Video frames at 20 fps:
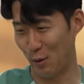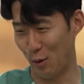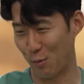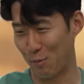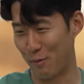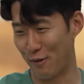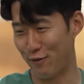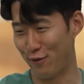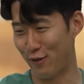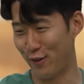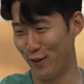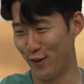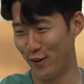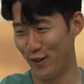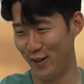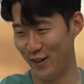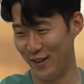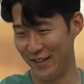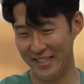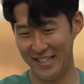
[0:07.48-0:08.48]
talked
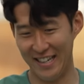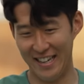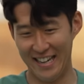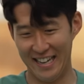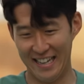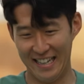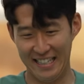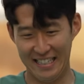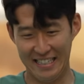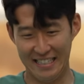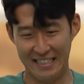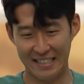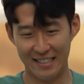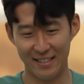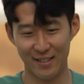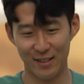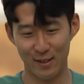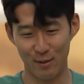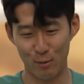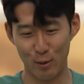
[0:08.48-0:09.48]
before, yeah,
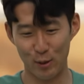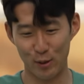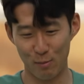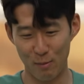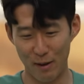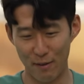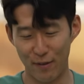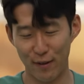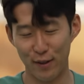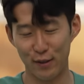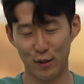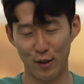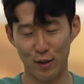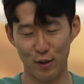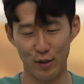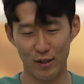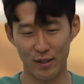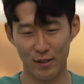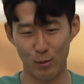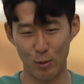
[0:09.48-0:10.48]
it was my first
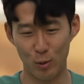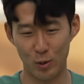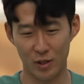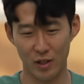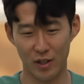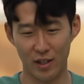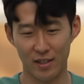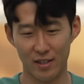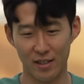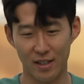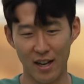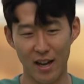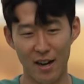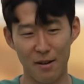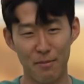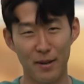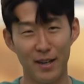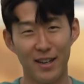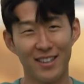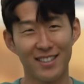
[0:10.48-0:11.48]
goal it was against
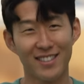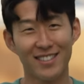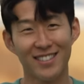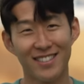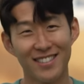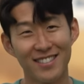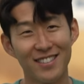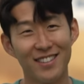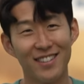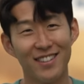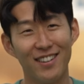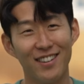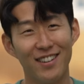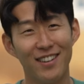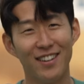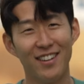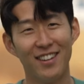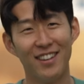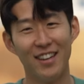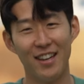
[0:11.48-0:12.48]
Qarabag.
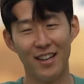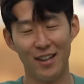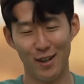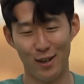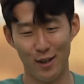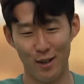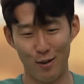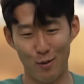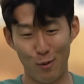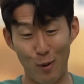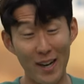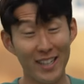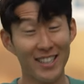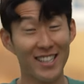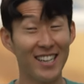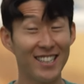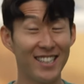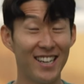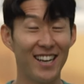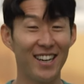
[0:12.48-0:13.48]
So White
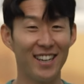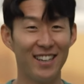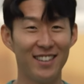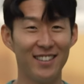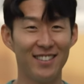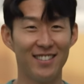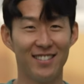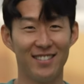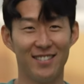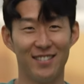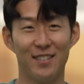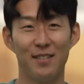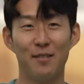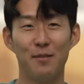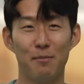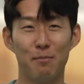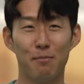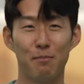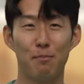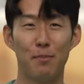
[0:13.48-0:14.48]
Hart Lane,
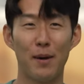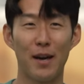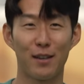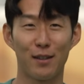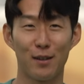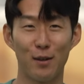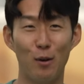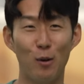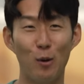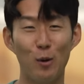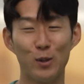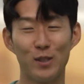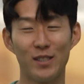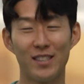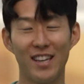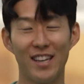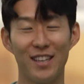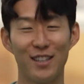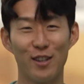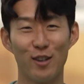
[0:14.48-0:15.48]
packed old
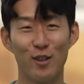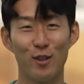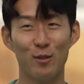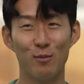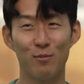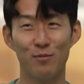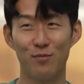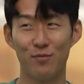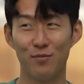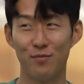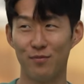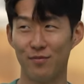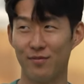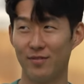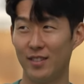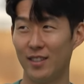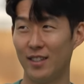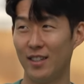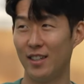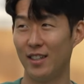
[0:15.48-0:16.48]
stadium,
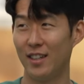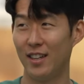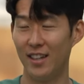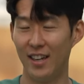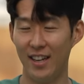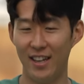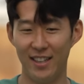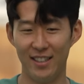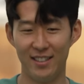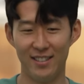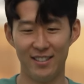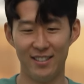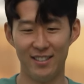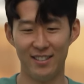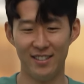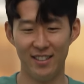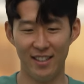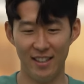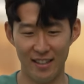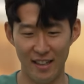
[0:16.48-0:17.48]
and
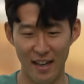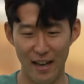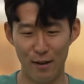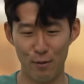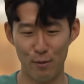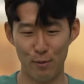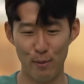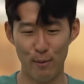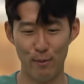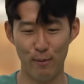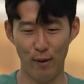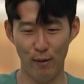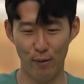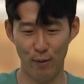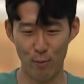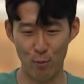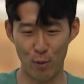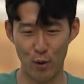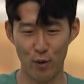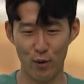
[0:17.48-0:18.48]
yeah, I remember
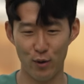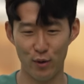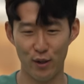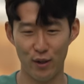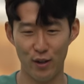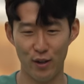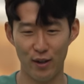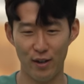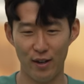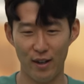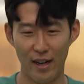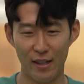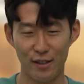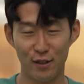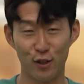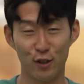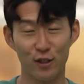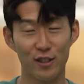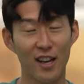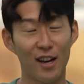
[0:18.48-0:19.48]
from corner
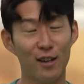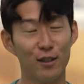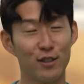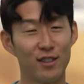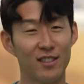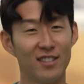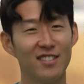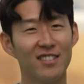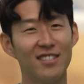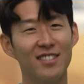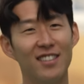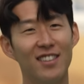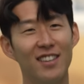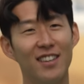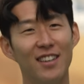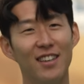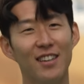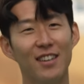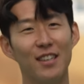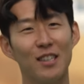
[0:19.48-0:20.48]
Andros Townsend
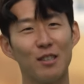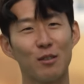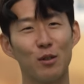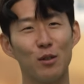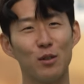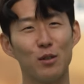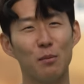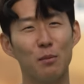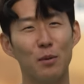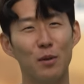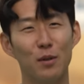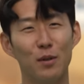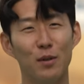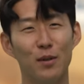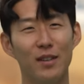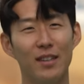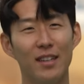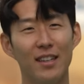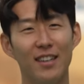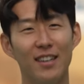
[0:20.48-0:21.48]
cross the
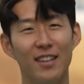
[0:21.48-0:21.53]
ball